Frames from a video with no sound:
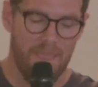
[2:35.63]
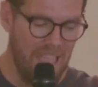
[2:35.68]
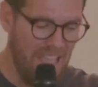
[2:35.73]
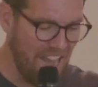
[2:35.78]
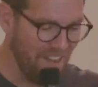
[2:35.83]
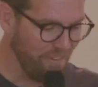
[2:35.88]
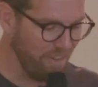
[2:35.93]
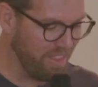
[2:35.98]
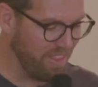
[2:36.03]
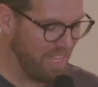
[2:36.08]

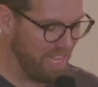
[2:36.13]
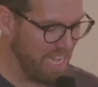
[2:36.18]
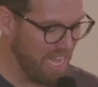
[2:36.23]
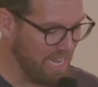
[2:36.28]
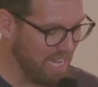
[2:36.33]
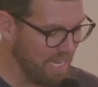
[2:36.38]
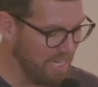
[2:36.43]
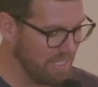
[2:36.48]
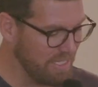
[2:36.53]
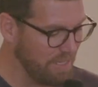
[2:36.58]
everything
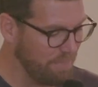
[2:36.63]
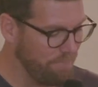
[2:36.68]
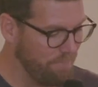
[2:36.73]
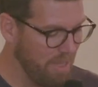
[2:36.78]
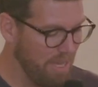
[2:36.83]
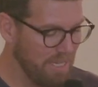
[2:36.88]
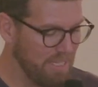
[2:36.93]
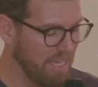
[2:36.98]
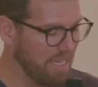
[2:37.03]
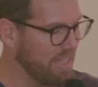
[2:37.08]
in it,
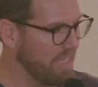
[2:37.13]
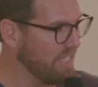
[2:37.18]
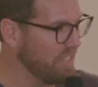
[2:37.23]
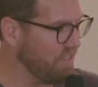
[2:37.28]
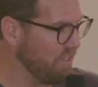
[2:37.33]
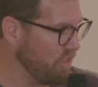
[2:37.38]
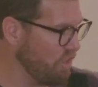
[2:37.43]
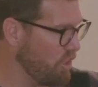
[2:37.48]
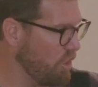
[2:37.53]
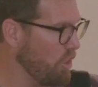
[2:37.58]
and he's like,
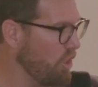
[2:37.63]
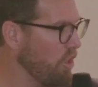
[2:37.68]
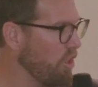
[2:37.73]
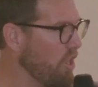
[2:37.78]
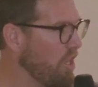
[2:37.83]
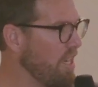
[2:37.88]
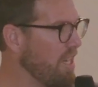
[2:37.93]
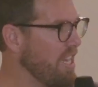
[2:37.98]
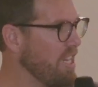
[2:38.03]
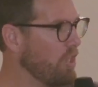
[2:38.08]
this is
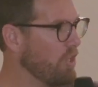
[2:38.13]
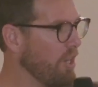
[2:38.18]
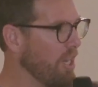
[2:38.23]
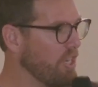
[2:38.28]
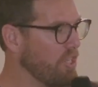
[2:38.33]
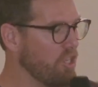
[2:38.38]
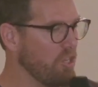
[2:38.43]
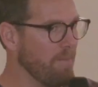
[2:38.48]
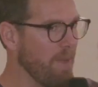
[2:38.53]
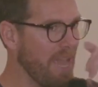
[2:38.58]
good. He
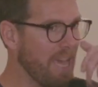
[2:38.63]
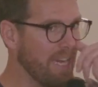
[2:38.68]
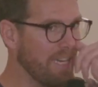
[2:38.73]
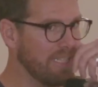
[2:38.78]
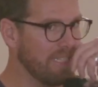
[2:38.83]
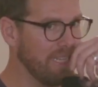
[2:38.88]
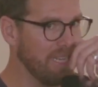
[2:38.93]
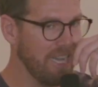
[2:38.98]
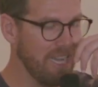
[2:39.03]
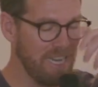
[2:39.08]
creates
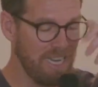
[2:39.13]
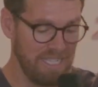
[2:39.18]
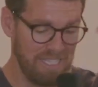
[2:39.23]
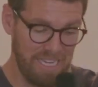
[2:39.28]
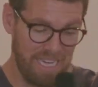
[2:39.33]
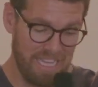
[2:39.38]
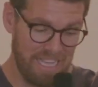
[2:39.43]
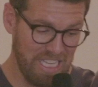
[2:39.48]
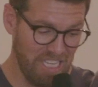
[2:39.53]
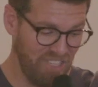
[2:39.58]
humanity. He's
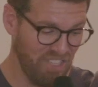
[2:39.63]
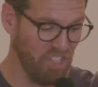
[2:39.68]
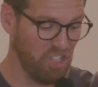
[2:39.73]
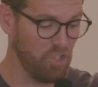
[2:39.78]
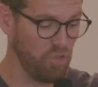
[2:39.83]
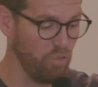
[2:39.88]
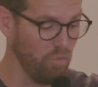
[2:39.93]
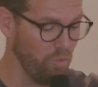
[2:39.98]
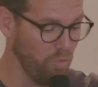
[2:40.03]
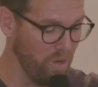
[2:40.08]
like, this
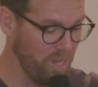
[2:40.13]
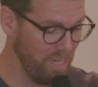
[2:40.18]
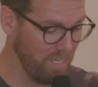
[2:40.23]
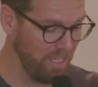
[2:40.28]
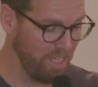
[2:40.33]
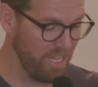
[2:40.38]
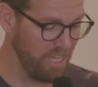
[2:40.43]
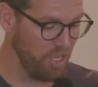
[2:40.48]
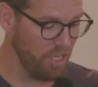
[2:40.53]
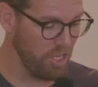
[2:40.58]
is
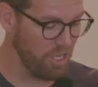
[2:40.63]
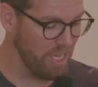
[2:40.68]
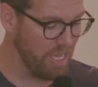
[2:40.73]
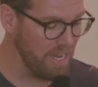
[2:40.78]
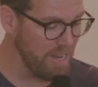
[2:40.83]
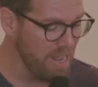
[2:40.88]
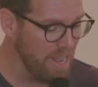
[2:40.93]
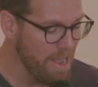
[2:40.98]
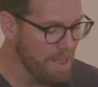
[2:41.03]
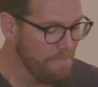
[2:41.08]
really
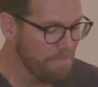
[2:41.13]
good.